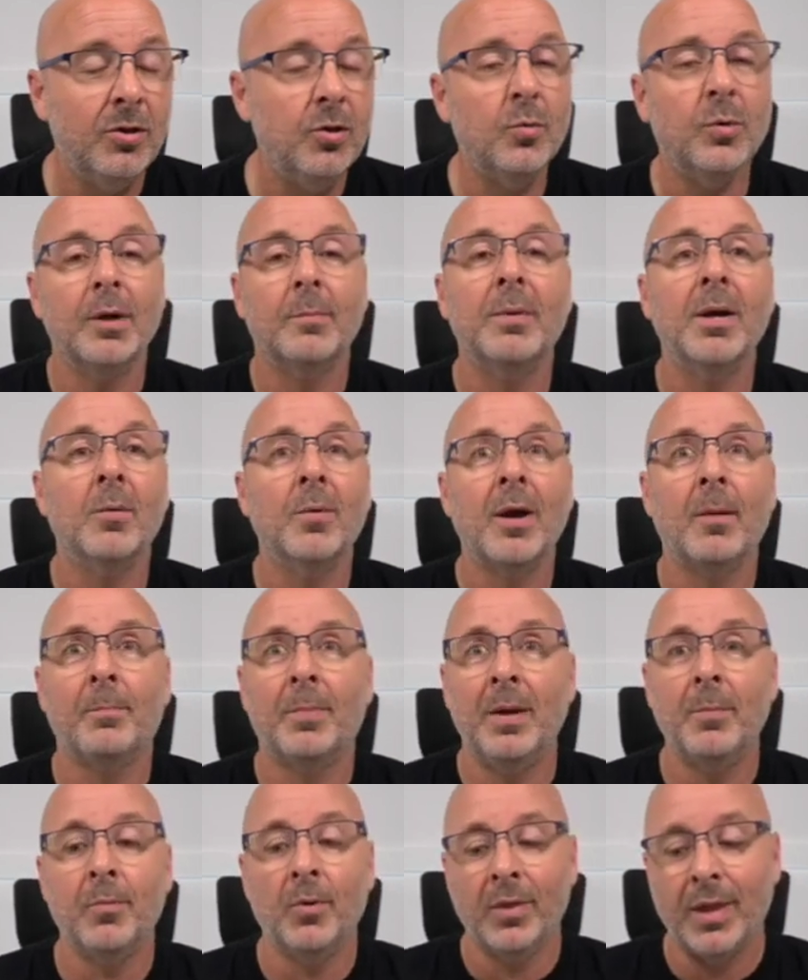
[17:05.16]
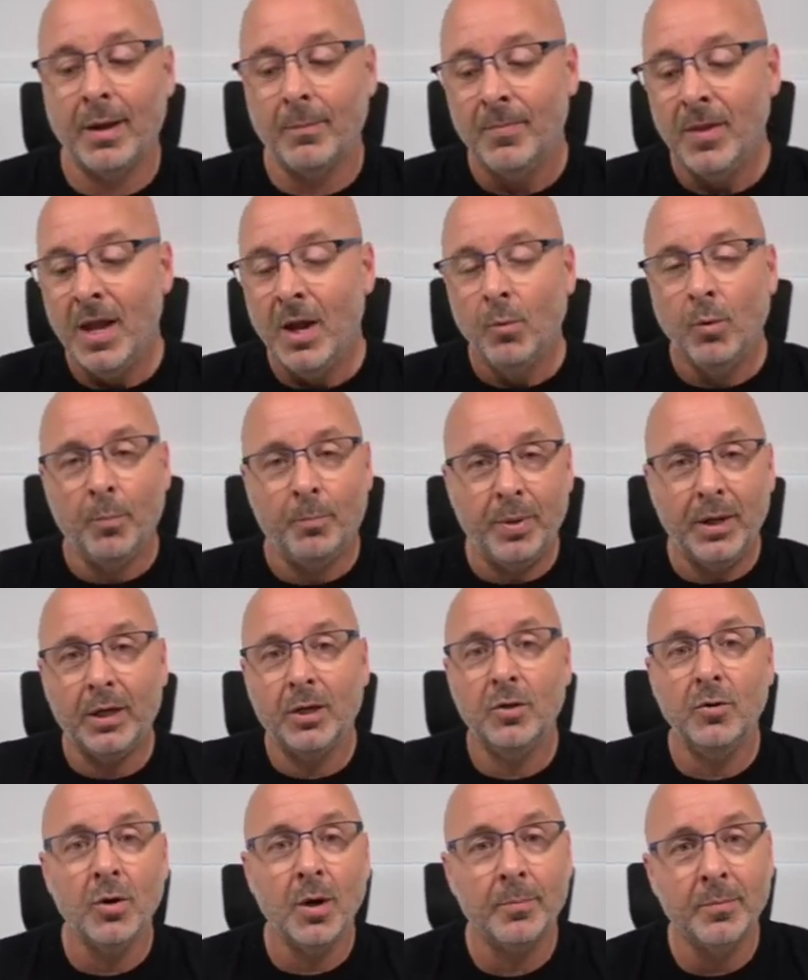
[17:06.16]
want to be around people that will pick
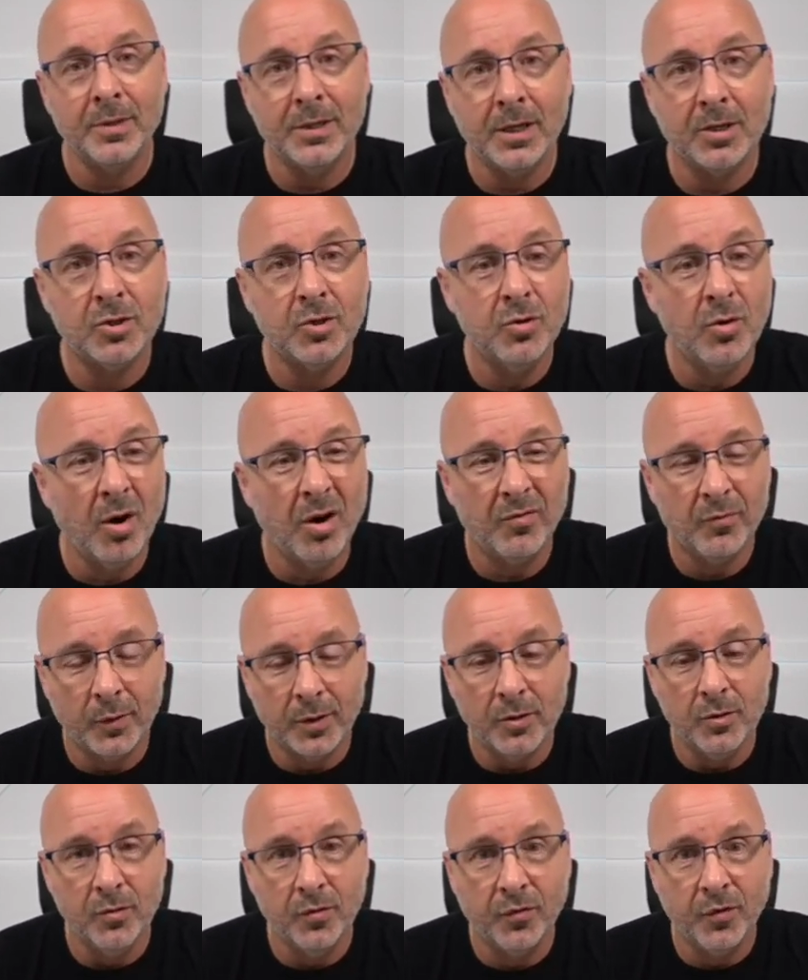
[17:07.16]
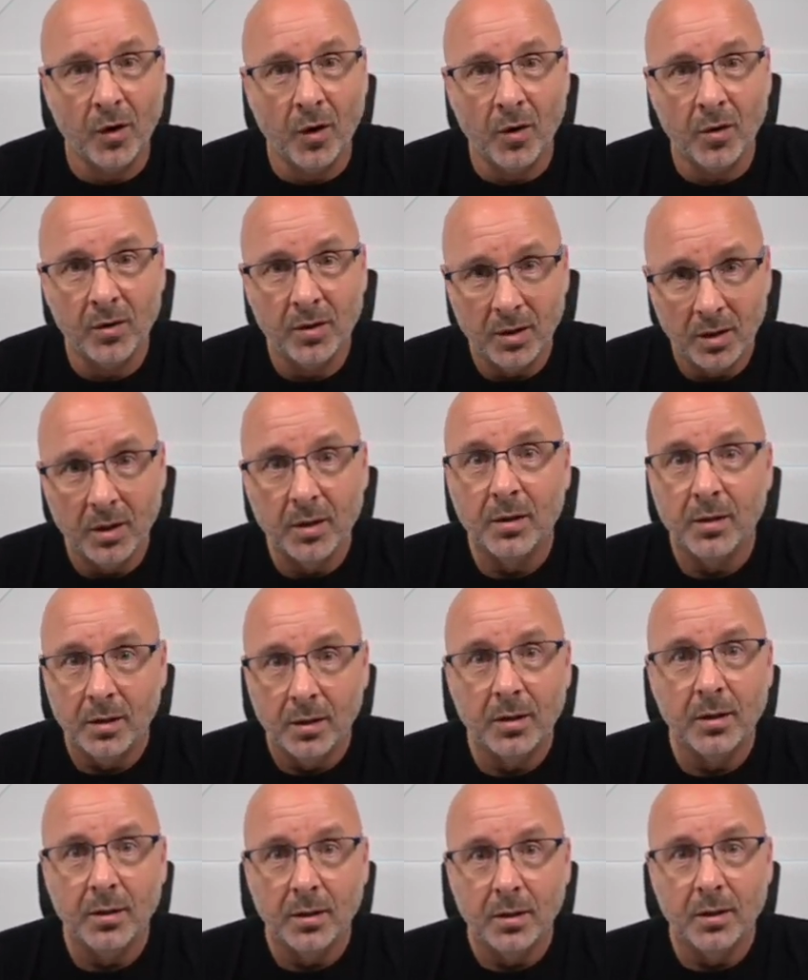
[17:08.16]
you up and dust you off when you fall.
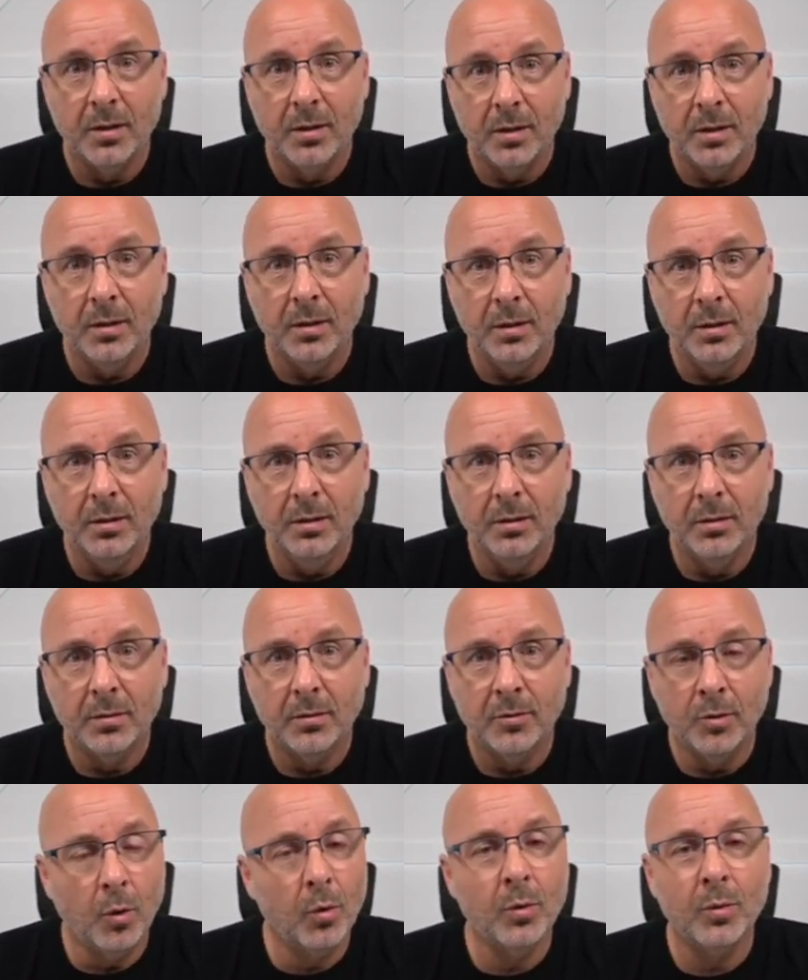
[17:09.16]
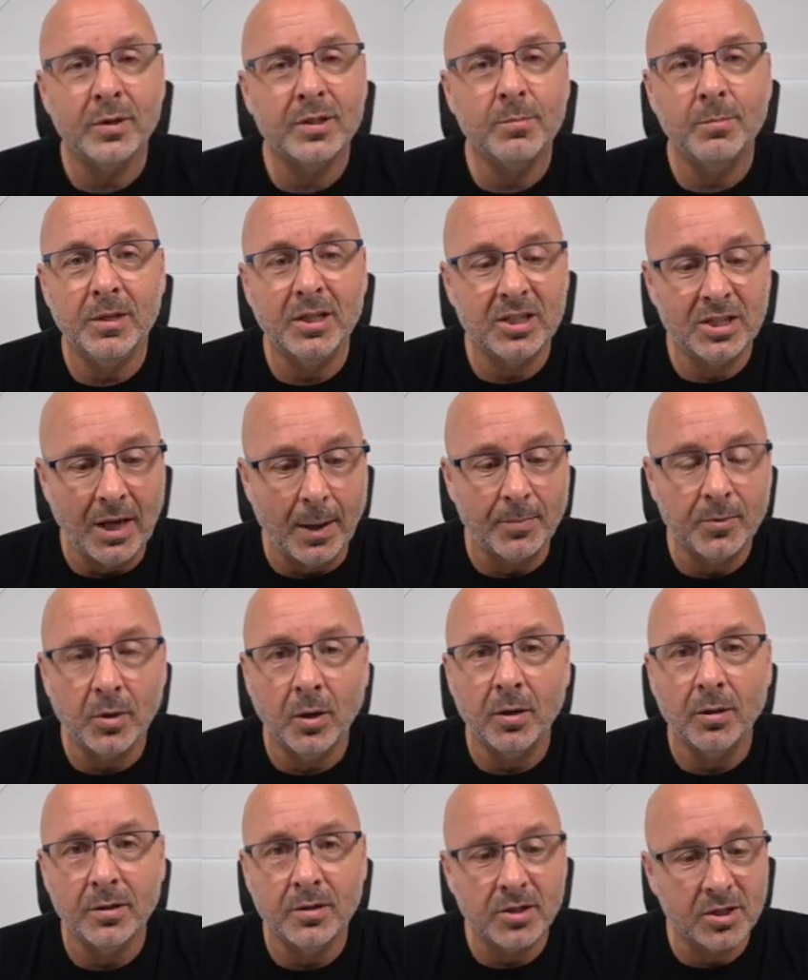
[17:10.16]
No one wants to be stepped
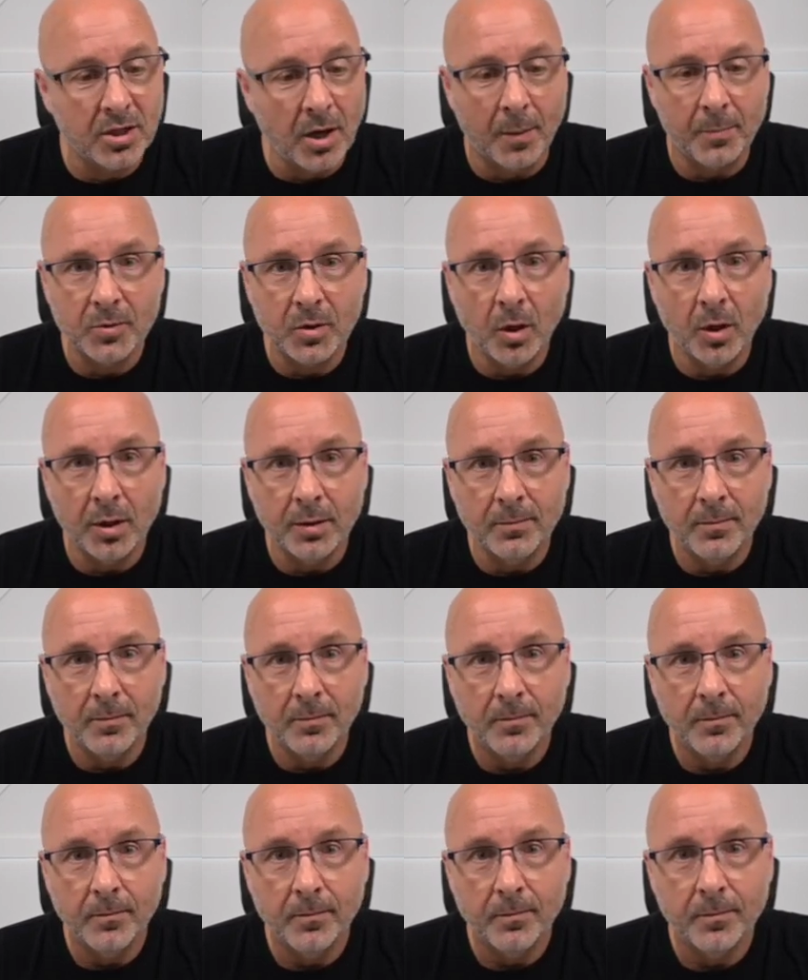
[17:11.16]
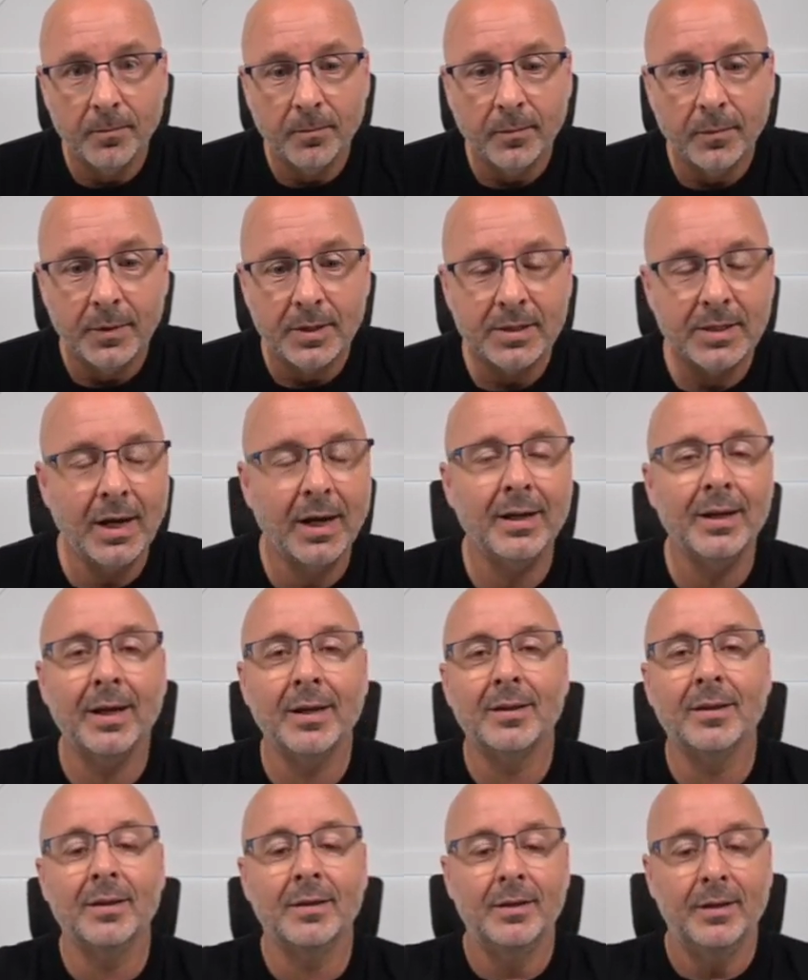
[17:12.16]
on and stomped on. It's kind of like
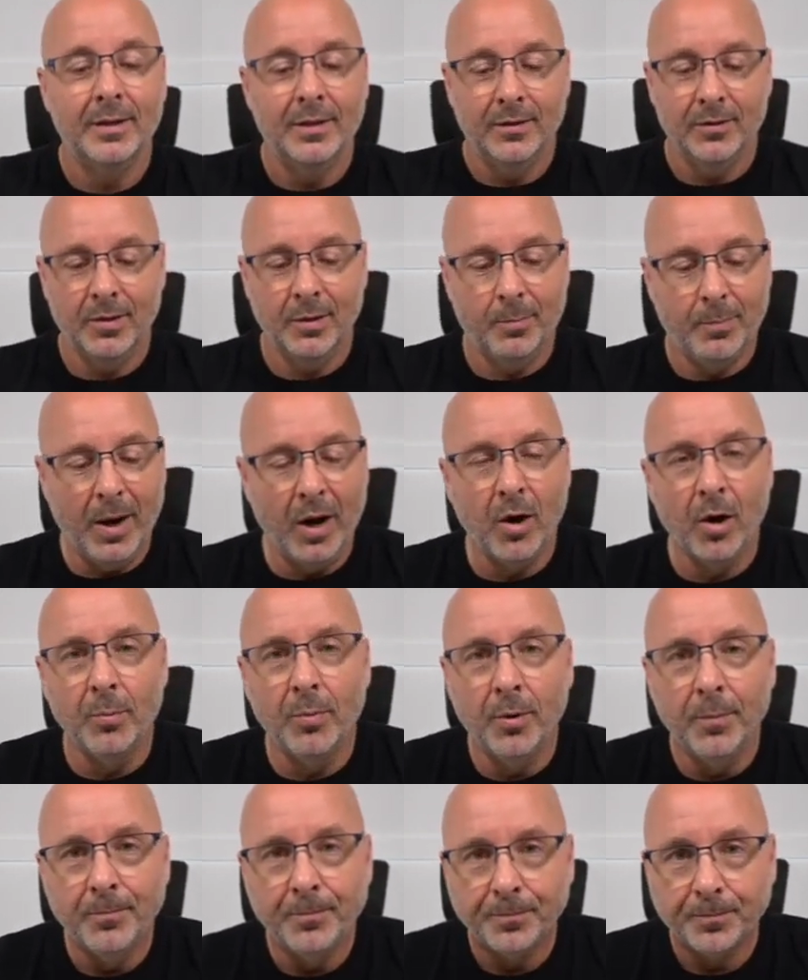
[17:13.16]
the parable